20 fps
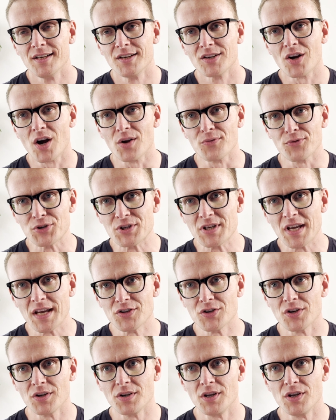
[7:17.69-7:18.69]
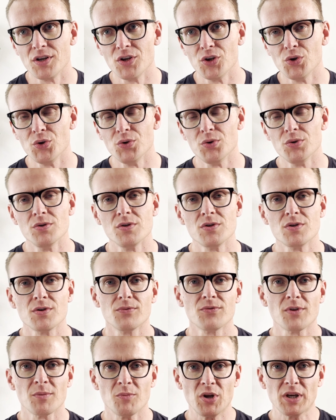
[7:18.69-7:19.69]
conversation cues
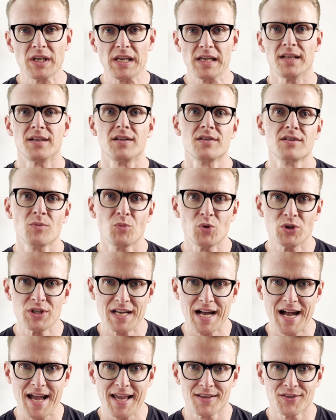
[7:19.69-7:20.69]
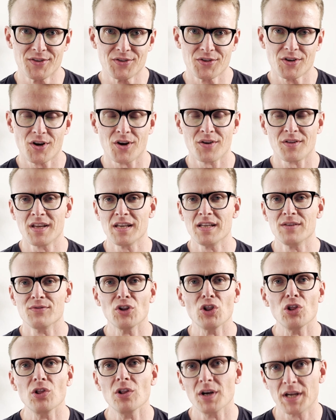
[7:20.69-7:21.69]
from looking into someone's eyes. Are they
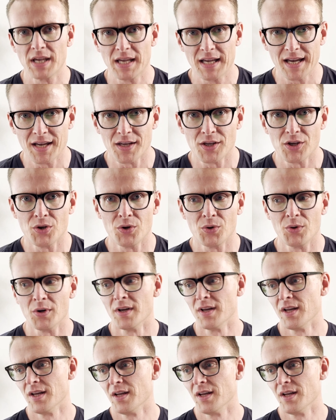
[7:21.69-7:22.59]
even looking at you?